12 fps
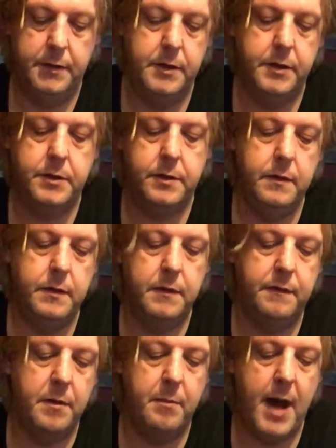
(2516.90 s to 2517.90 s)
The truth
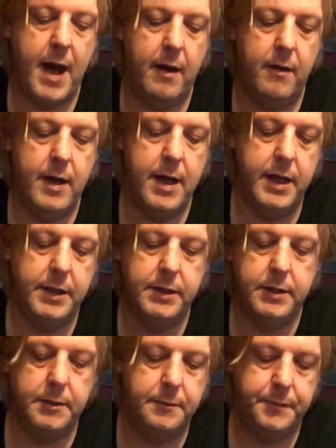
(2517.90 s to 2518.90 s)
of the matter
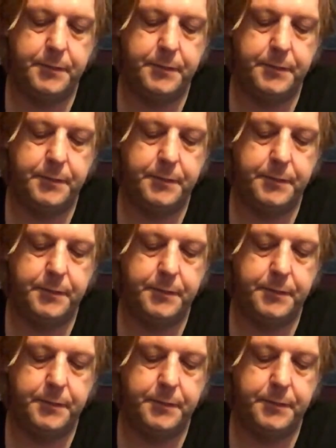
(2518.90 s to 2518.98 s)
is,